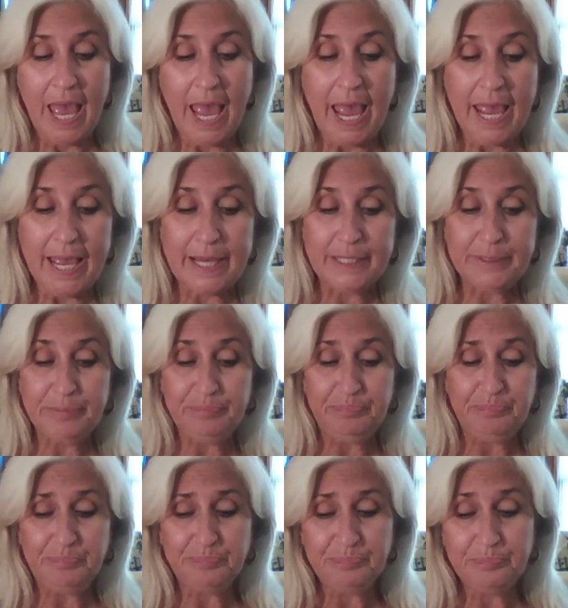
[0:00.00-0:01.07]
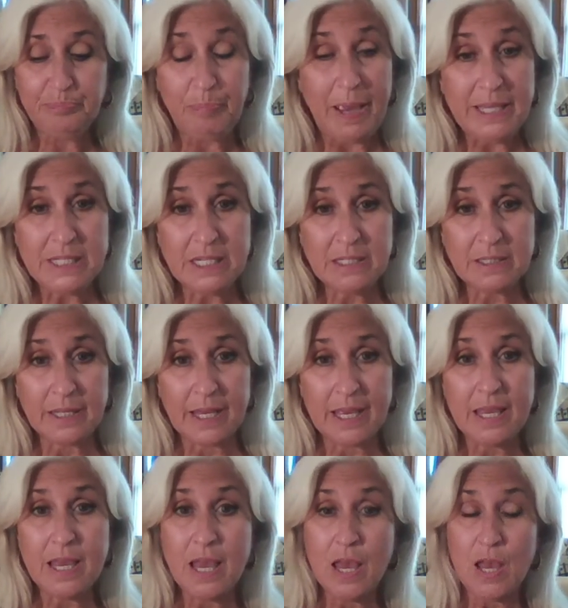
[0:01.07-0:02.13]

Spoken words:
And basically,